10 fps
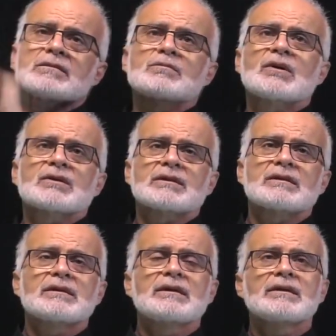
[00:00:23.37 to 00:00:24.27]
particle
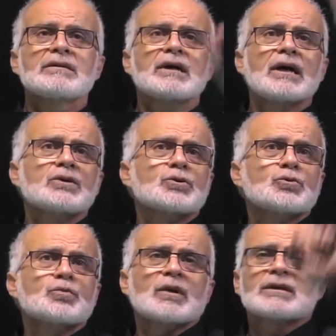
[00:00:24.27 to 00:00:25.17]
here and two
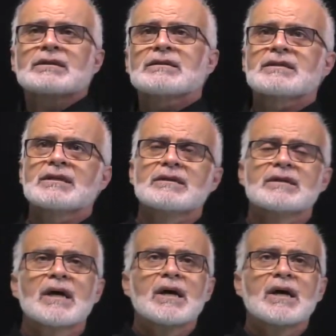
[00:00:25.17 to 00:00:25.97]
particles here